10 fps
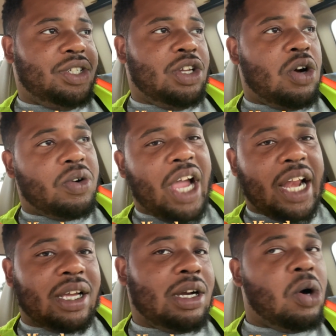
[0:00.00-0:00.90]
Don't kind
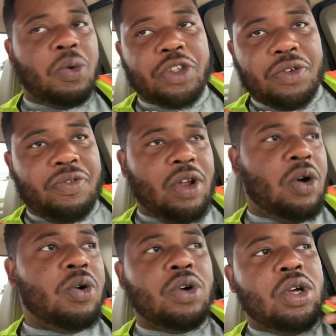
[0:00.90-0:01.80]
of go with the
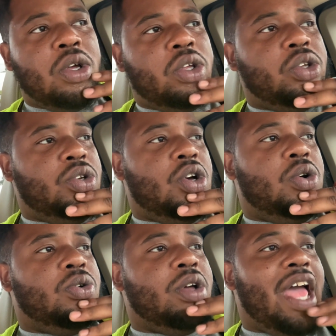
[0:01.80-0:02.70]
flow, you
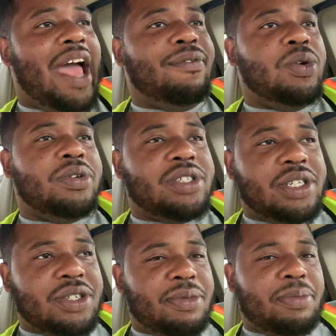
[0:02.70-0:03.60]
know, have you a system in